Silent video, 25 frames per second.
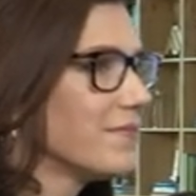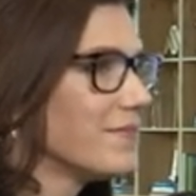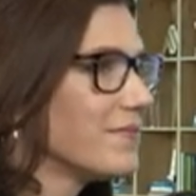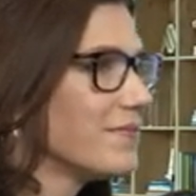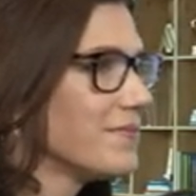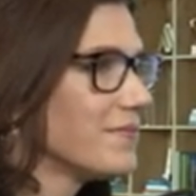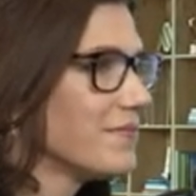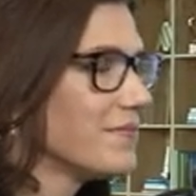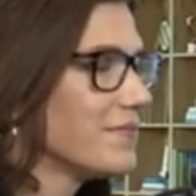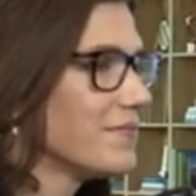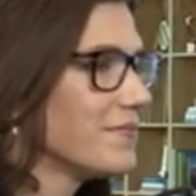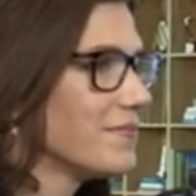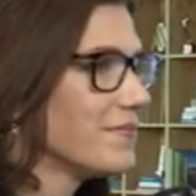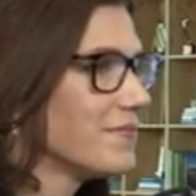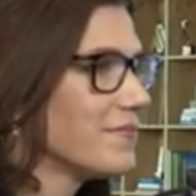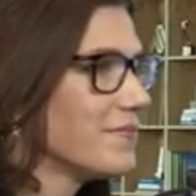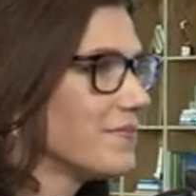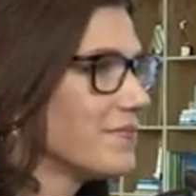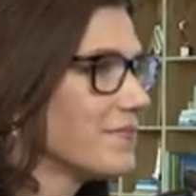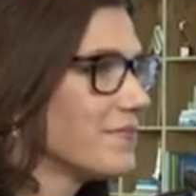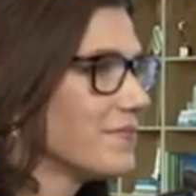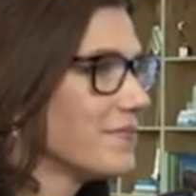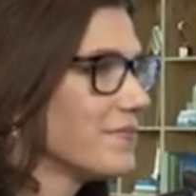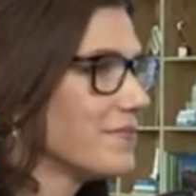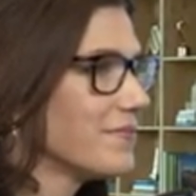
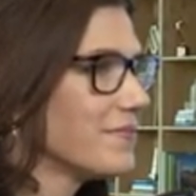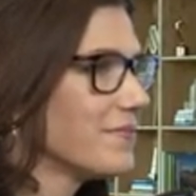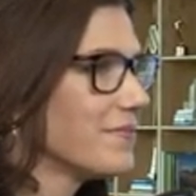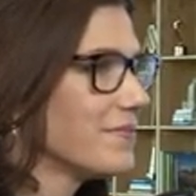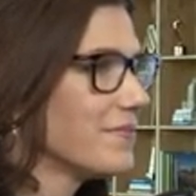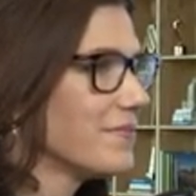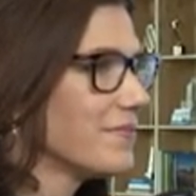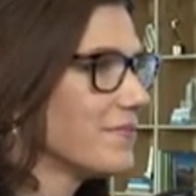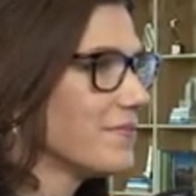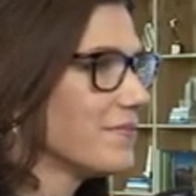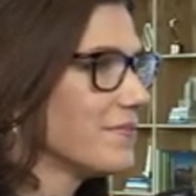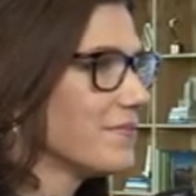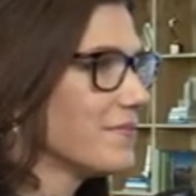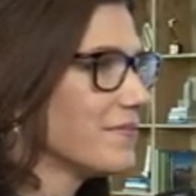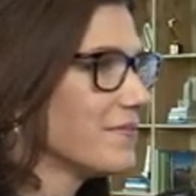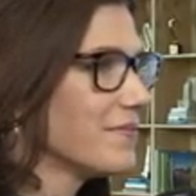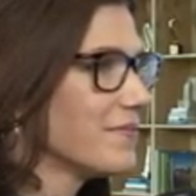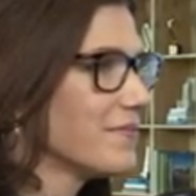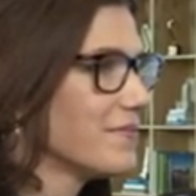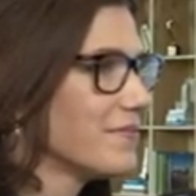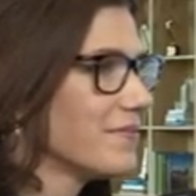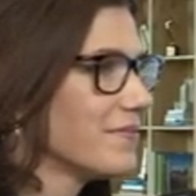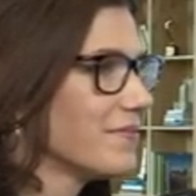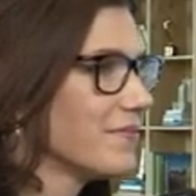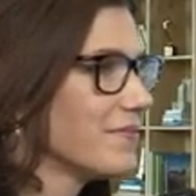
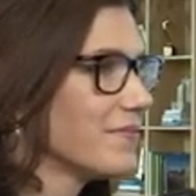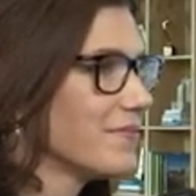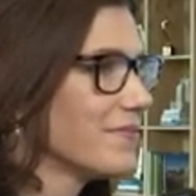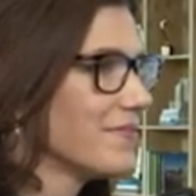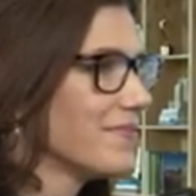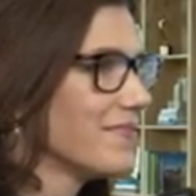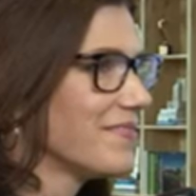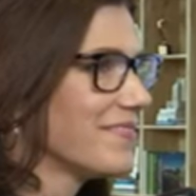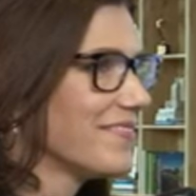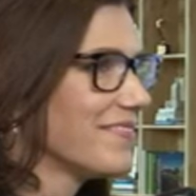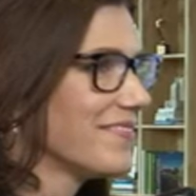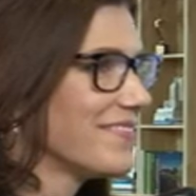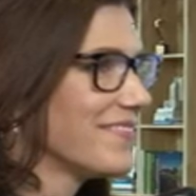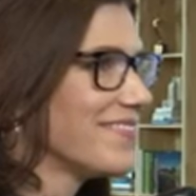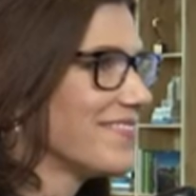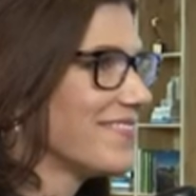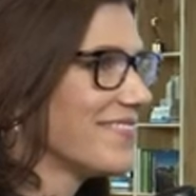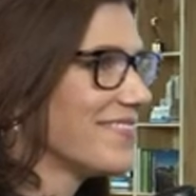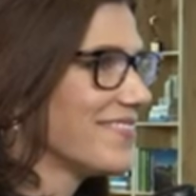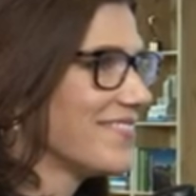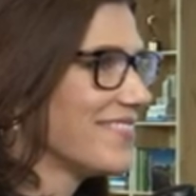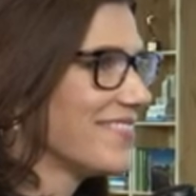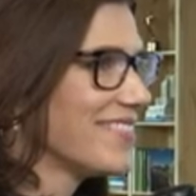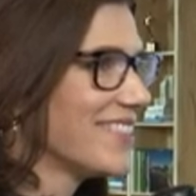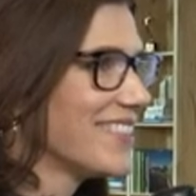
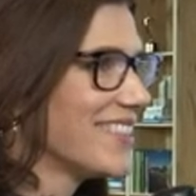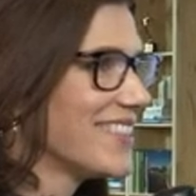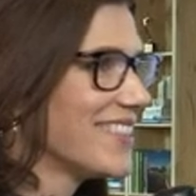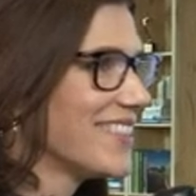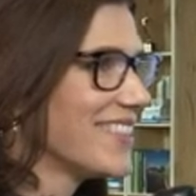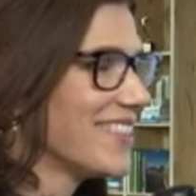[no speech]